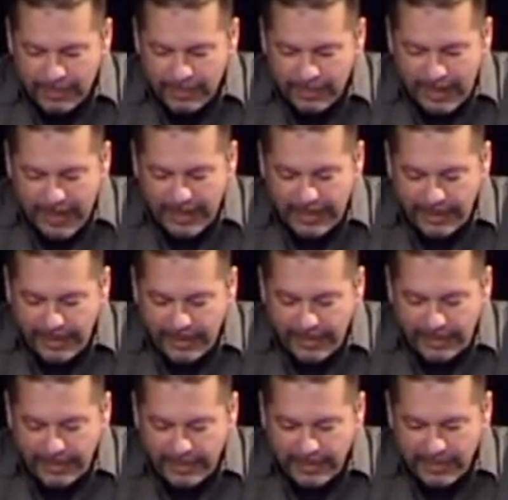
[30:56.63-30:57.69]
right
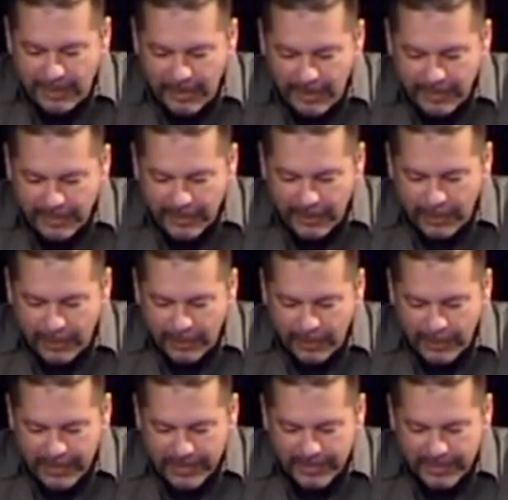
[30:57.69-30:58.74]
here in these hearts that are
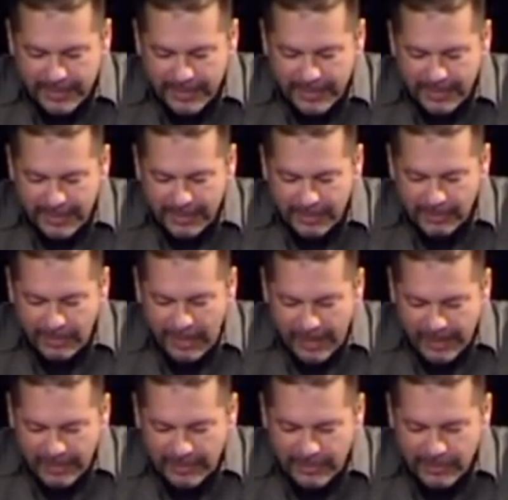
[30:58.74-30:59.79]
present today. There's a
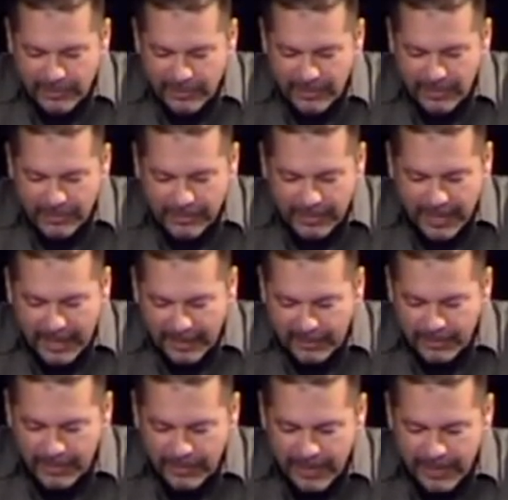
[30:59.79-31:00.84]
lot of concern, there's a lot
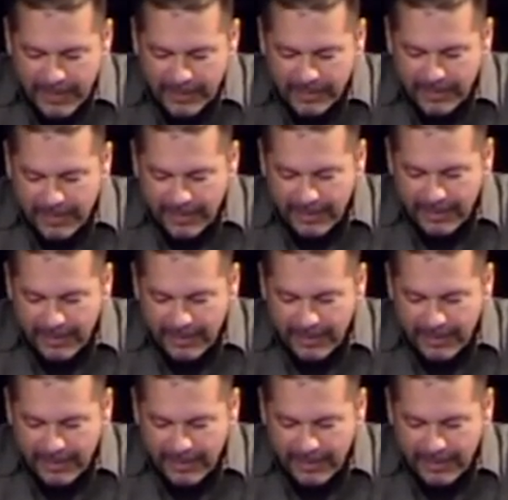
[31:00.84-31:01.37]
of stress.